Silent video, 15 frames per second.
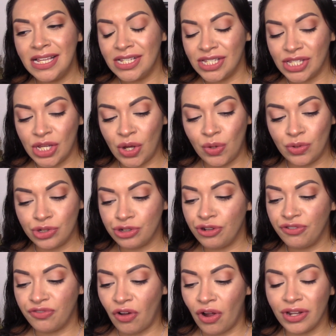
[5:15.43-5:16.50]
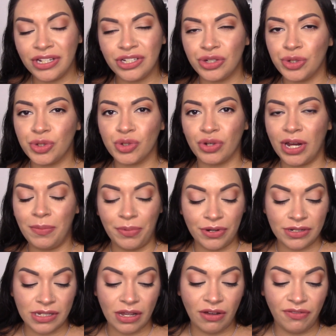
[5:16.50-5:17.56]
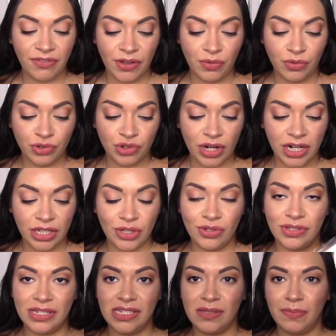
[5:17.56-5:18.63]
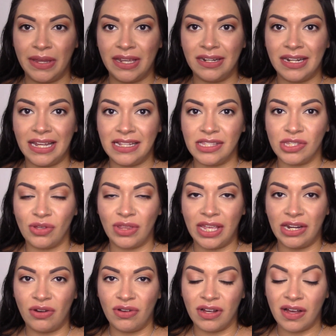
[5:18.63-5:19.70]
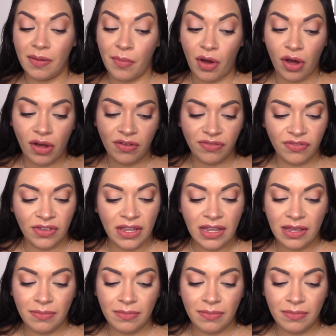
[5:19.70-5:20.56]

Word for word: So she'll fall and she'll scrape herself and we'll try to use these band-aids so they don't come off.